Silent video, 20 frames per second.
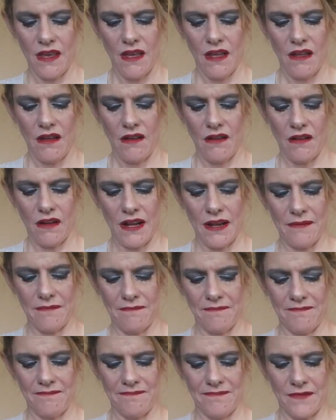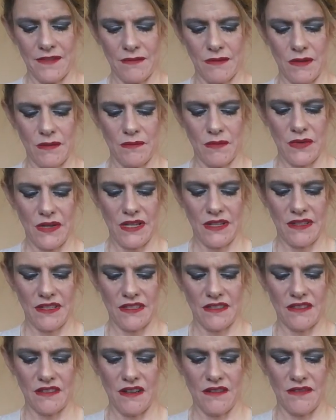All right. I'm going to break
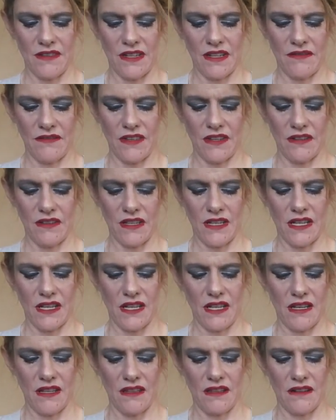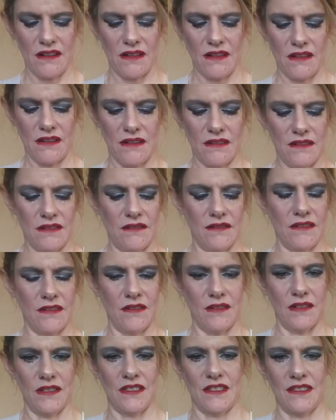this off and give you the other. Of
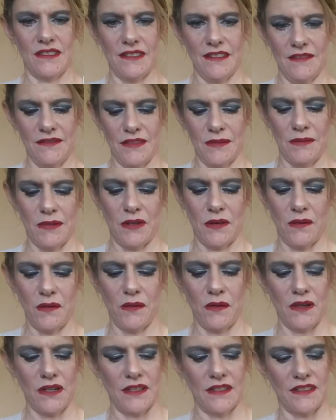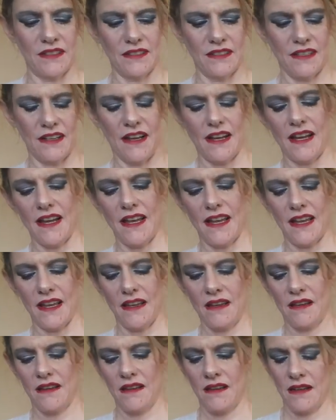course, it lives cool because I
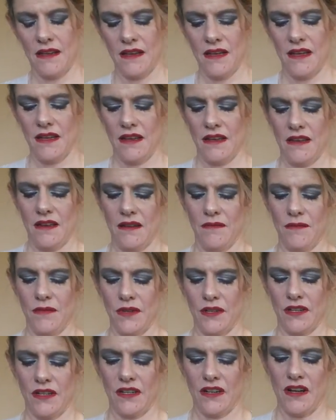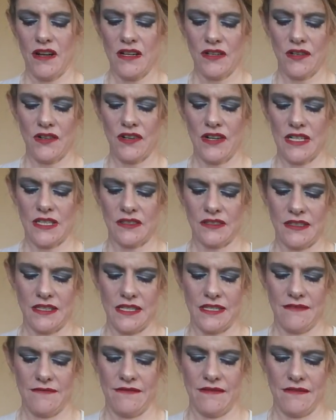put it on correctly.
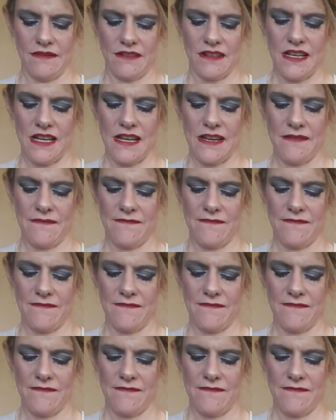Okay.